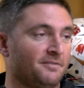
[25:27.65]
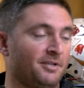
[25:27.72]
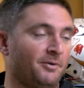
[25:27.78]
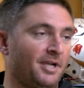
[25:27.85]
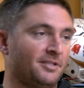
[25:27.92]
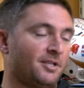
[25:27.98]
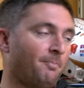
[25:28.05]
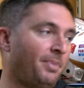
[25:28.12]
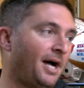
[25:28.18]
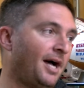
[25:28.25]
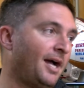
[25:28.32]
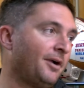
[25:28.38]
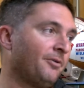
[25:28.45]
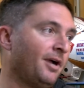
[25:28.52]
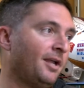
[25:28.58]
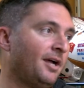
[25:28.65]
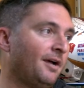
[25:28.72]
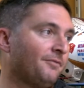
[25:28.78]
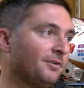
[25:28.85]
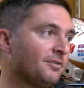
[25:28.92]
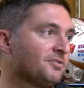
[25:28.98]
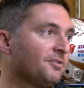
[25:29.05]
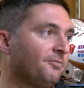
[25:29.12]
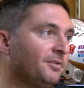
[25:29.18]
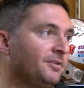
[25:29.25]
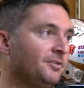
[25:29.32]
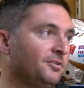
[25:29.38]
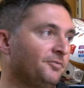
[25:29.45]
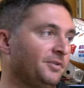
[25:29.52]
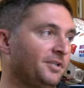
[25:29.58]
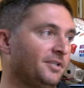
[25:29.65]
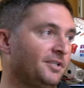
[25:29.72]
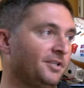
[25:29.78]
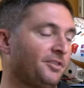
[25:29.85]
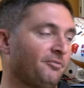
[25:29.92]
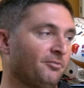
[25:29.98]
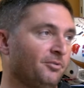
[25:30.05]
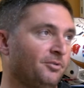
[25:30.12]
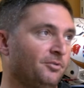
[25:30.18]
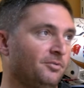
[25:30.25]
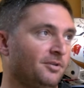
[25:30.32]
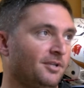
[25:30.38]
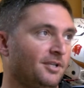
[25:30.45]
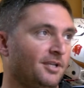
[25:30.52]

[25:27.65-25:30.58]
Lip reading: Now, we had the bye right after, so if we knew if we could get through